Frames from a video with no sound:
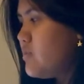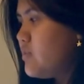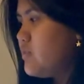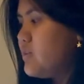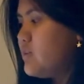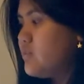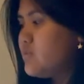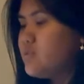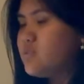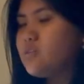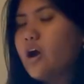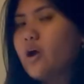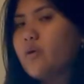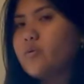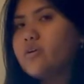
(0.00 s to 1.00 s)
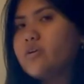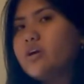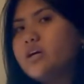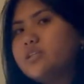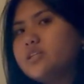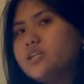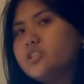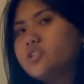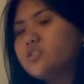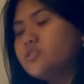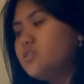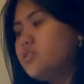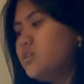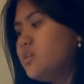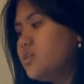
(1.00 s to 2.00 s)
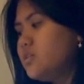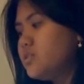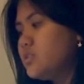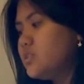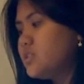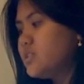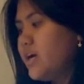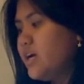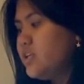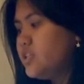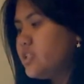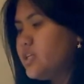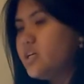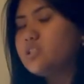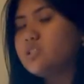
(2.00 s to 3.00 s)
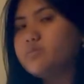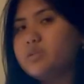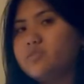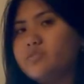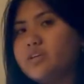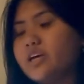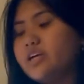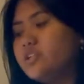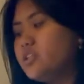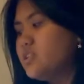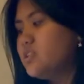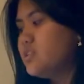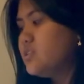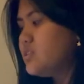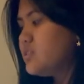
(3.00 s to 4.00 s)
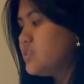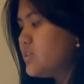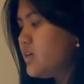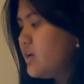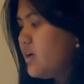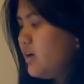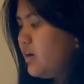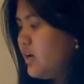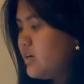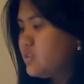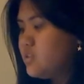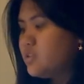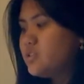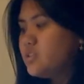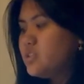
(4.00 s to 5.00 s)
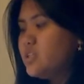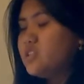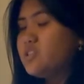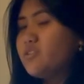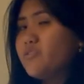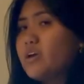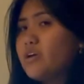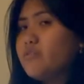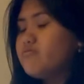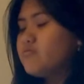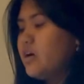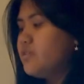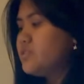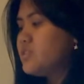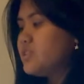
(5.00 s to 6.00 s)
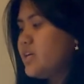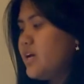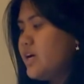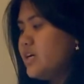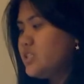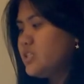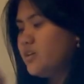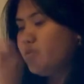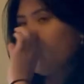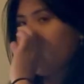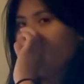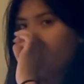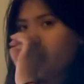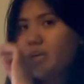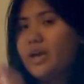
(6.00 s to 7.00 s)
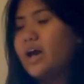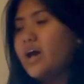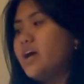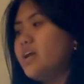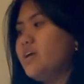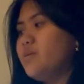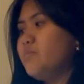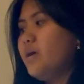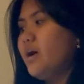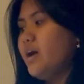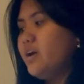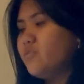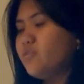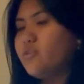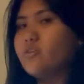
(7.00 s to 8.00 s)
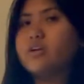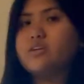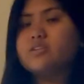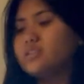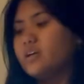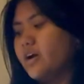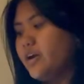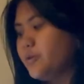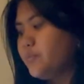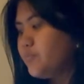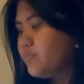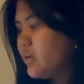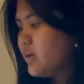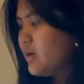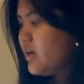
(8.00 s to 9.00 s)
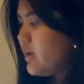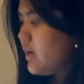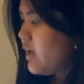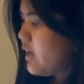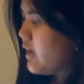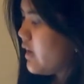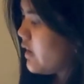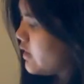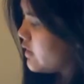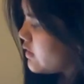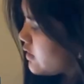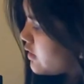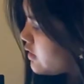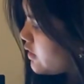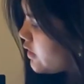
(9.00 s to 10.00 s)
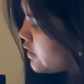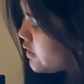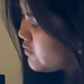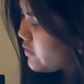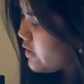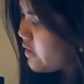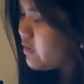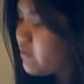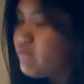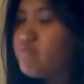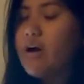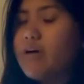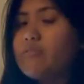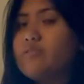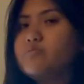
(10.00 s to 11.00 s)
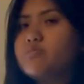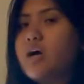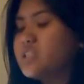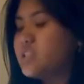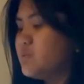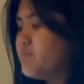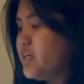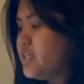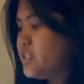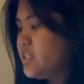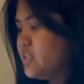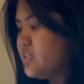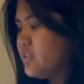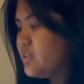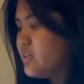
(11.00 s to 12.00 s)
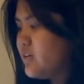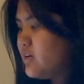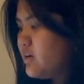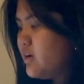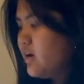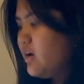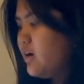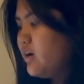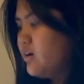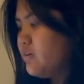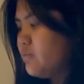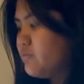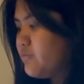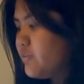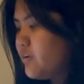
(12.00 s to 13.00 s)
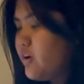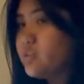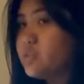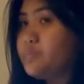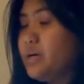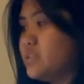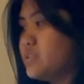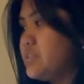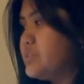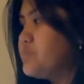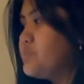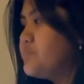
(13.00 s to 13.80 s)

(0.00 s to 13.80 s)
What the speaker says: This is our initial sketch and specifications. As you can see, it's a very rough sketch of what we had in mind for our design and a very rough approximation of our specs.